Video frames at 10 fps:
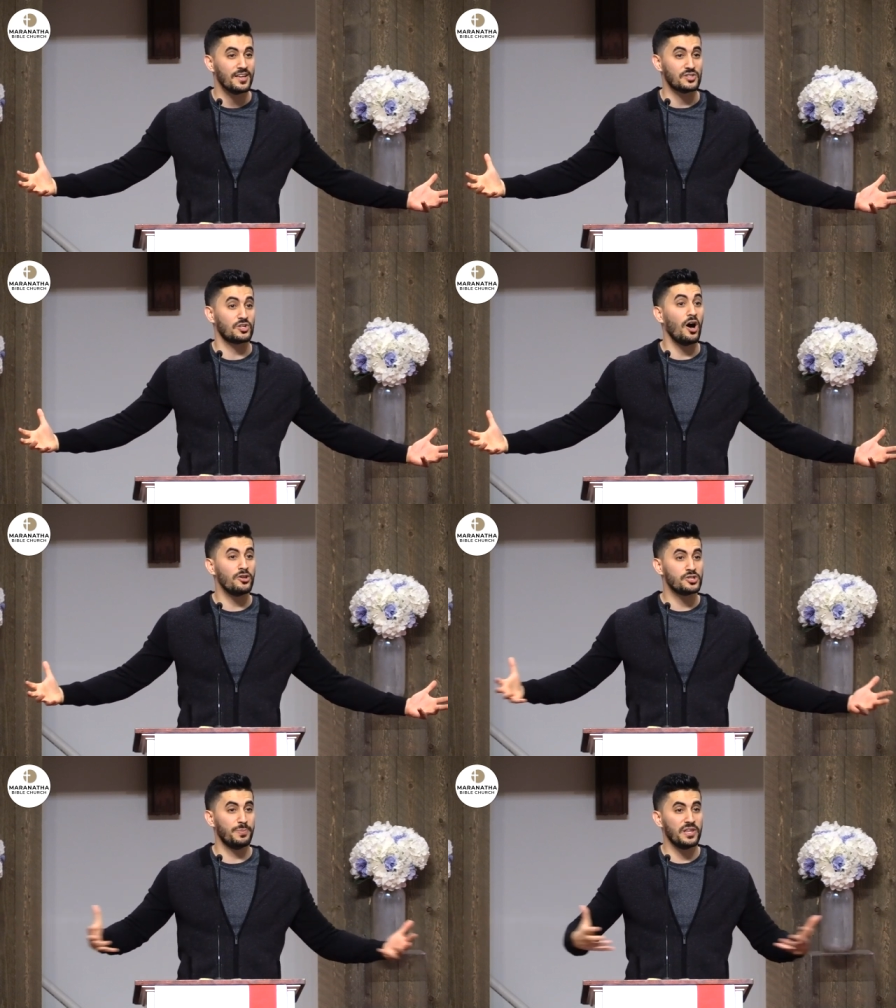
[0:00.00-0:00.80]
And
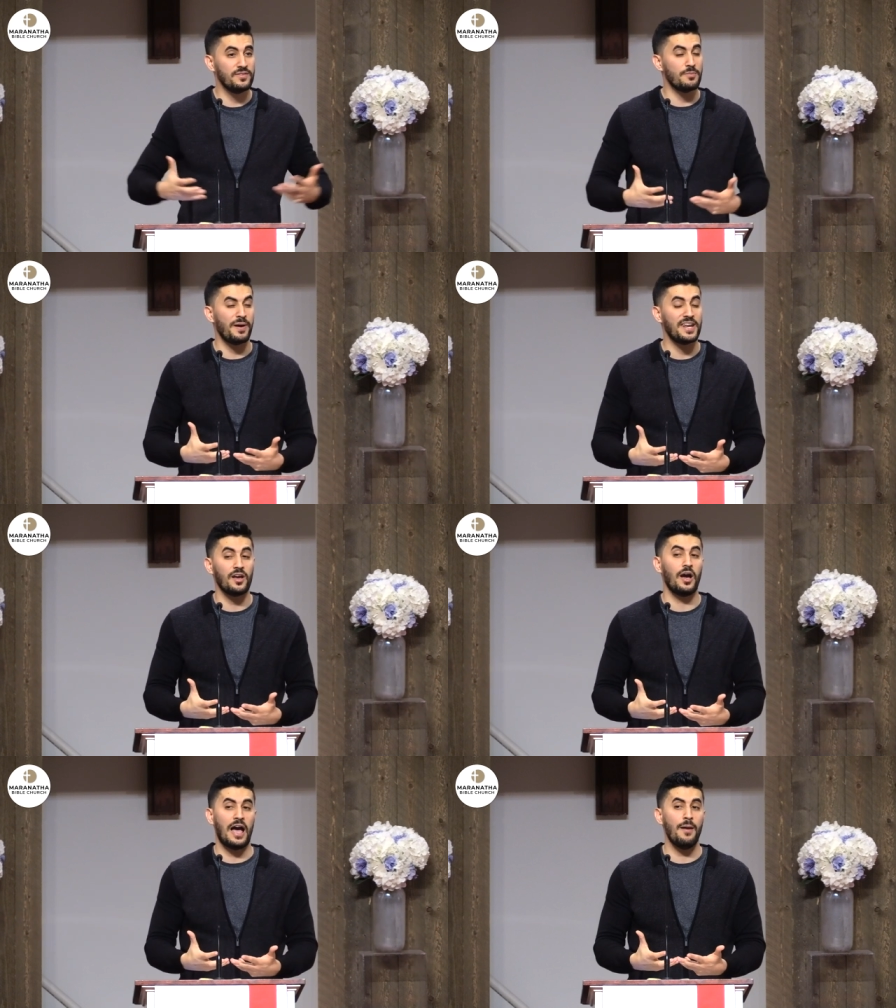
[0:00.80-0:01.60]
scholars believe,
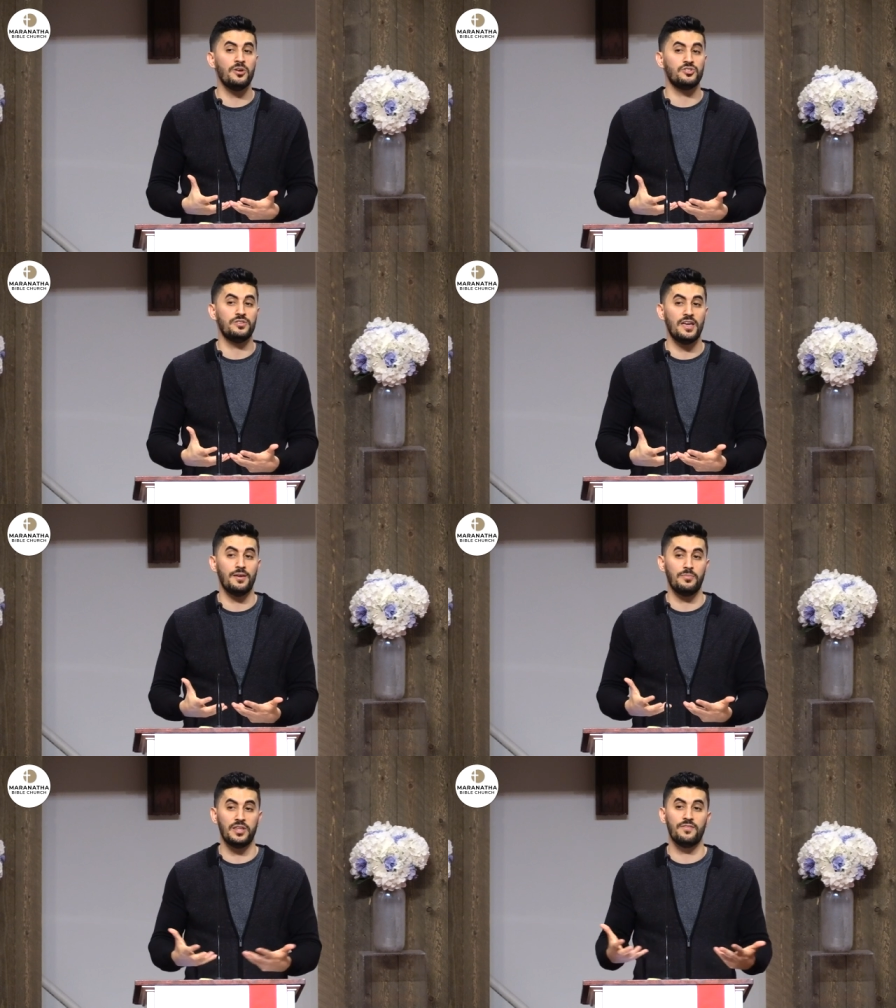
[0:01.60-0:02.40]
depending how much
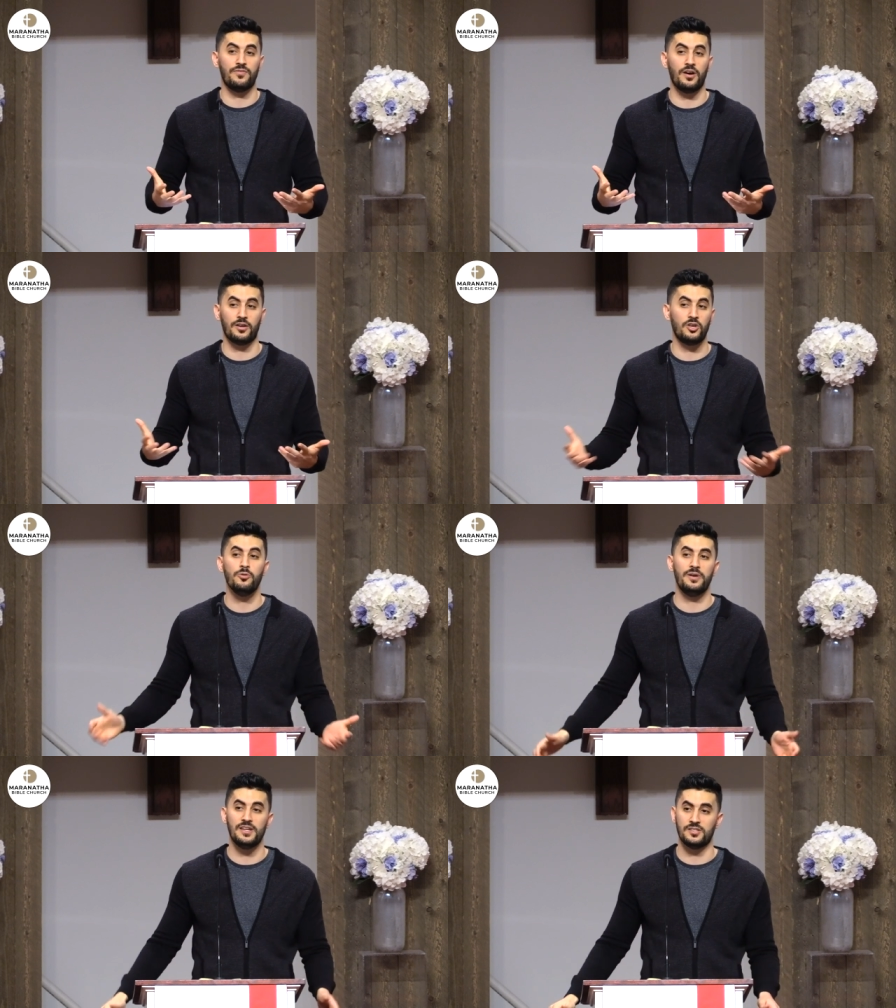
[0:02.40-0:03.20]
they believe a
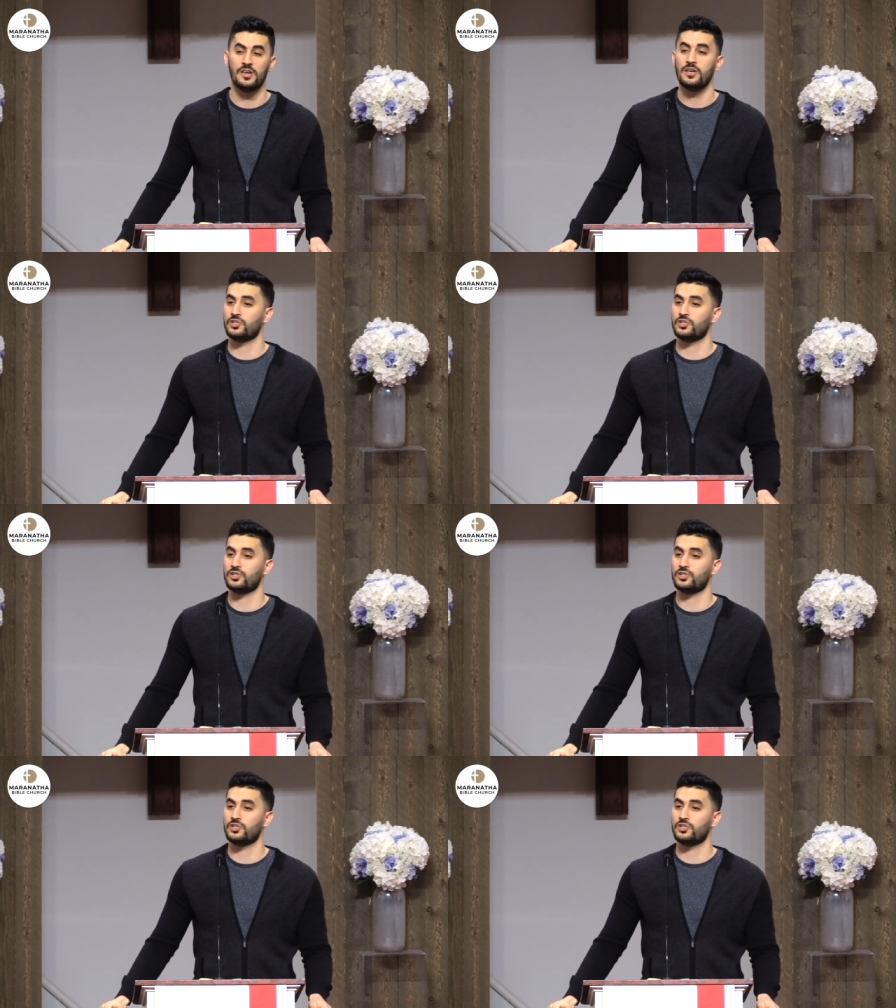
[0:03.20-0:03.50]
cubit is,